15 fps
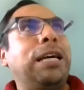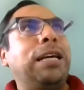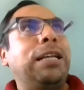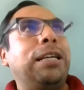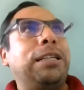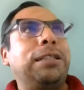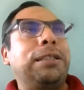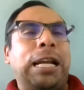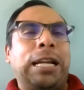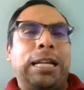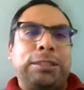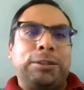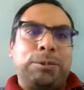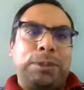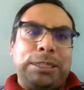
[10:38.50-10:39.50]
a
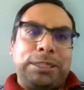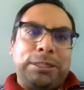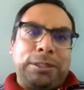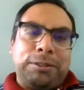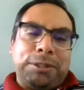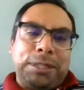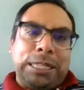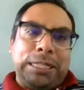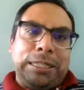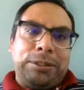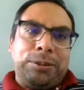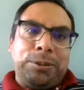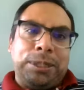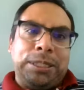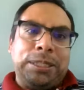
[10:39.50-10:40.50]
last question
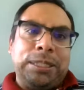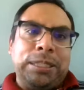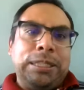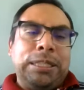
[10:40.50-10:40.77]
related to it,